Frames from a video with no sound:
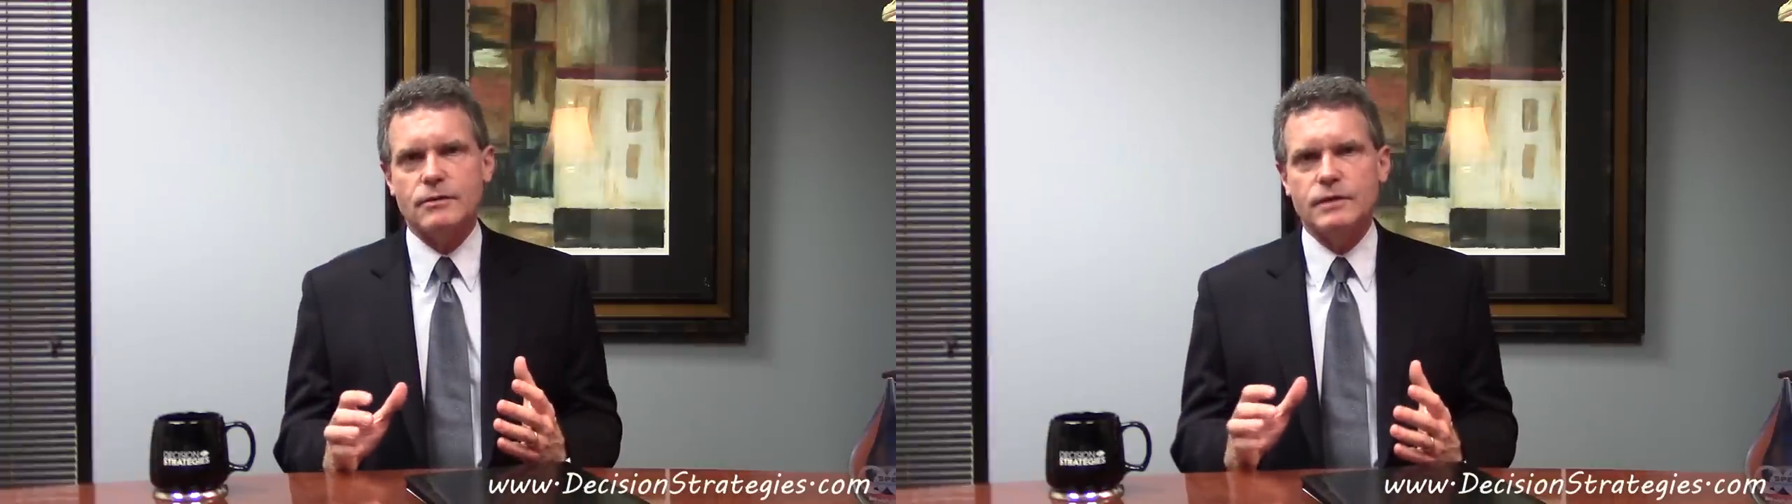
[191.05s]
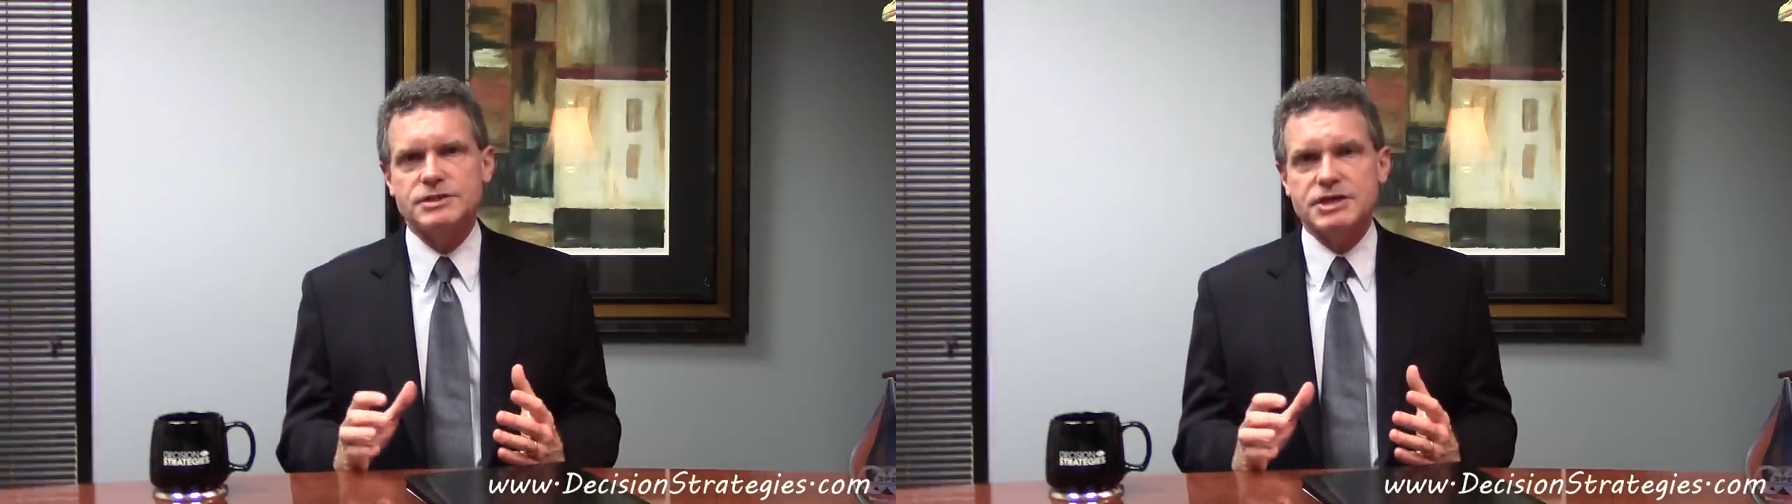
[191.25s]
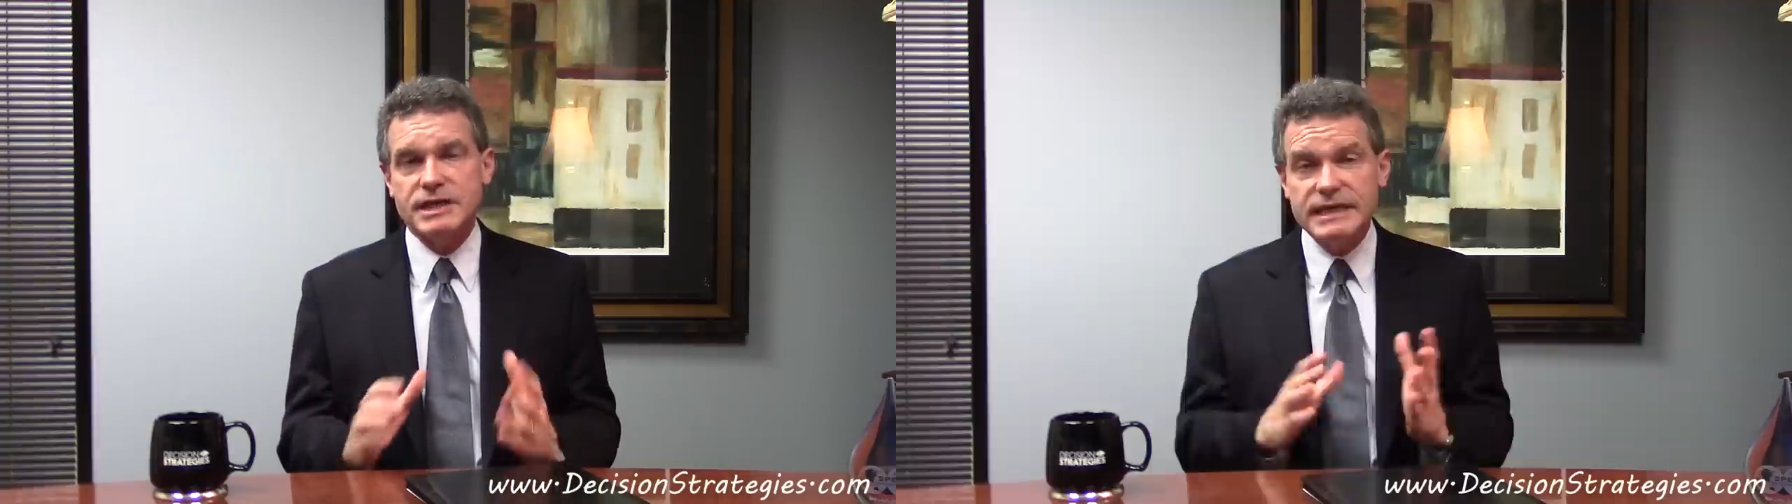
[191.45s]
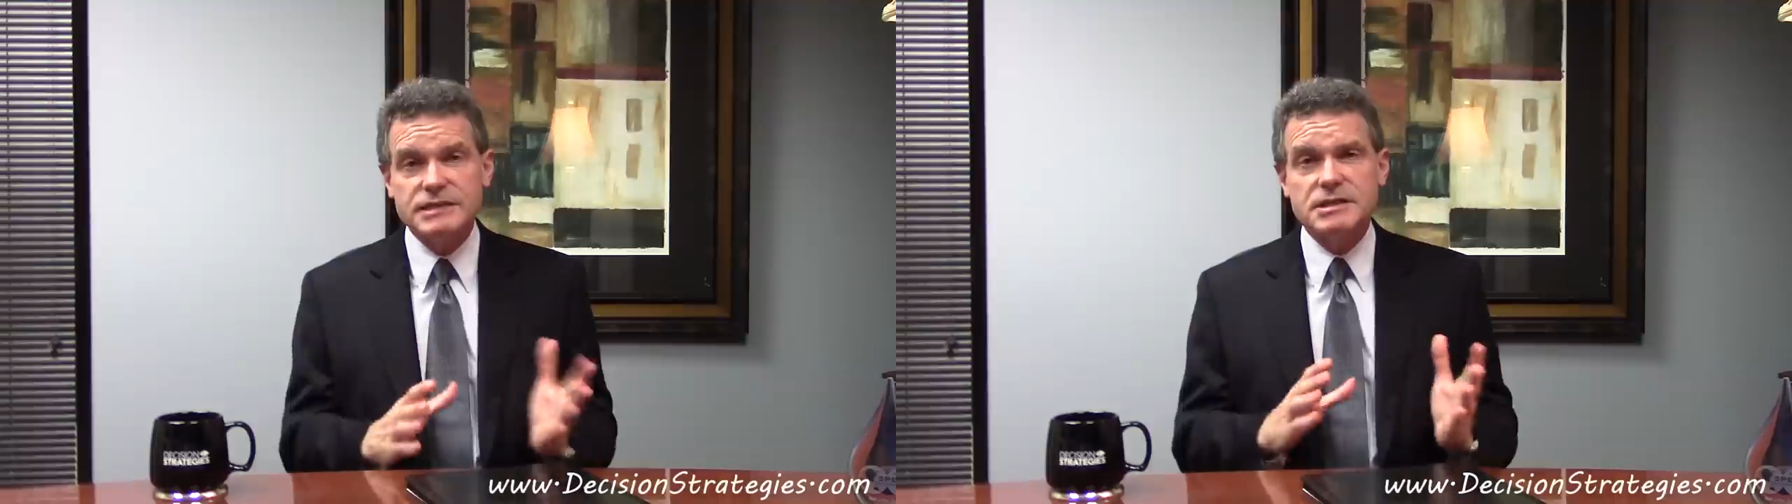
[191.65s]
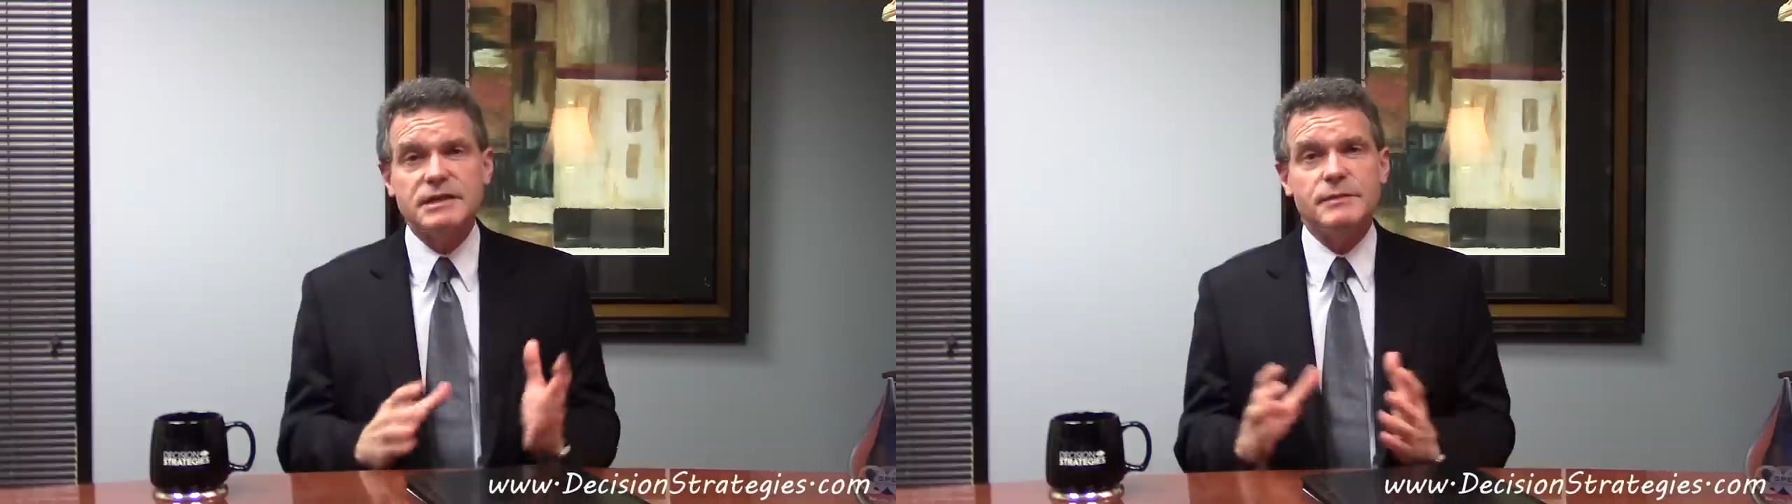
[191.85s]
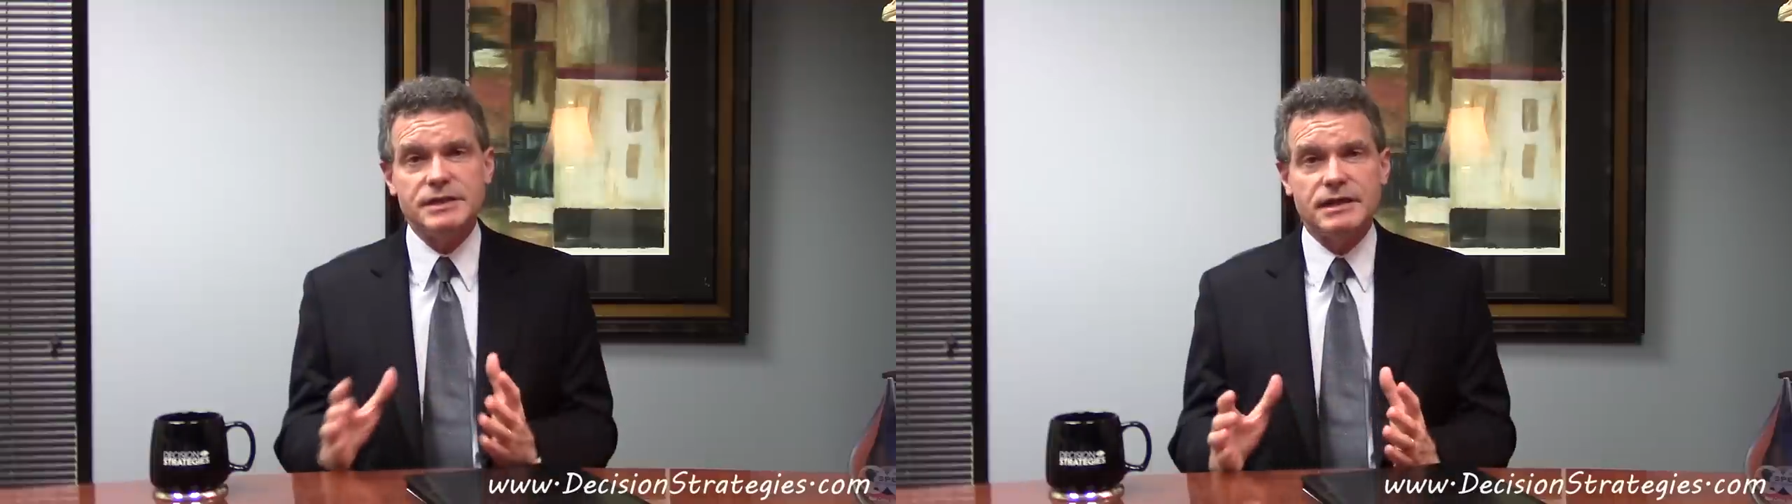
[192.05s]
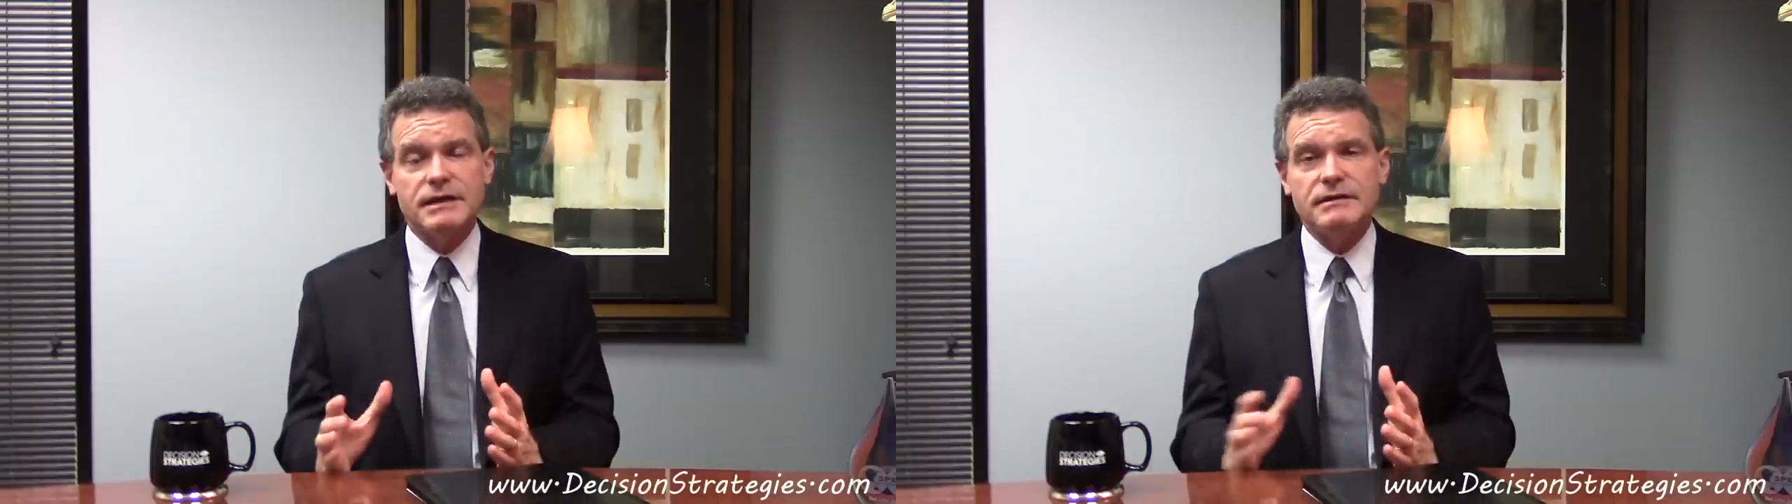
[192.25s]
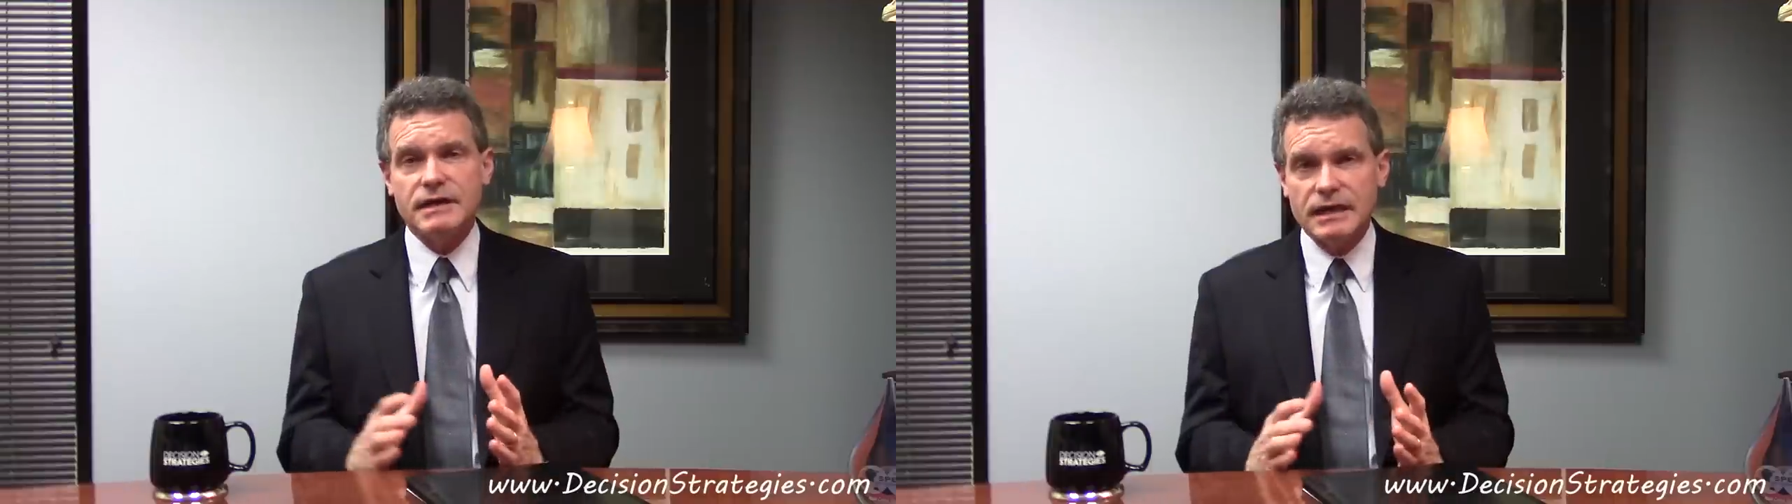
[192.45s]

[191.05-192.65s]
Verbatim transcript: which can easily be done